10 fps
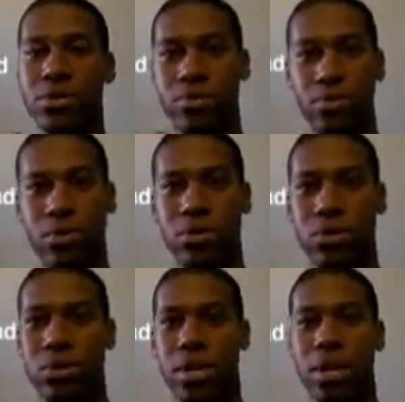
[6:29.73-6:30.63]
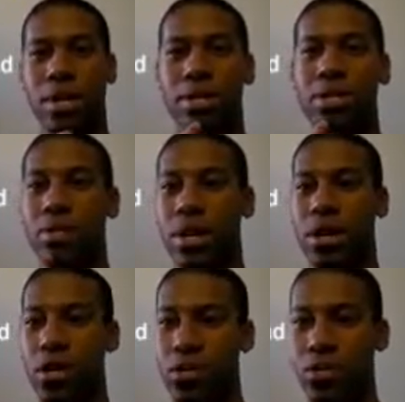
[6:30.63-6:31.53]
and fruits and, you know, like
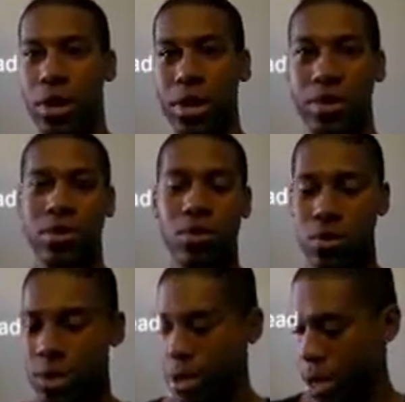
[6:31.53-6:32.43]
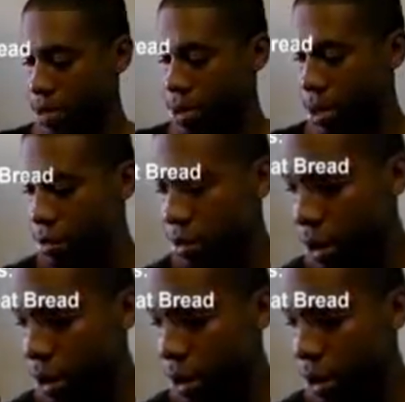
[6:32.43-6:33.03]
whole grain, whole wheat type stuff